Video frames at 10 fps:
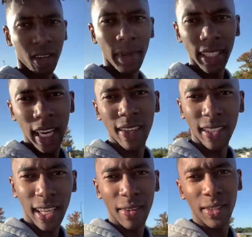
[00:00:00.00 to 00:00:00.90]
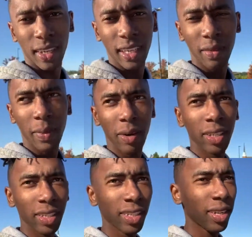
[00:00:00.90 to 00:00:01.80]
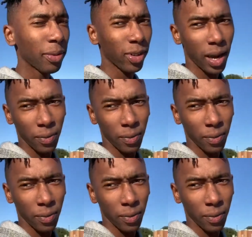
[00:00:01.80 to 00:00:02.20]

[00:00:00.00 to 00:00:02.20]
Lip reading: Come enjoy yourself. So click the bell and subscribe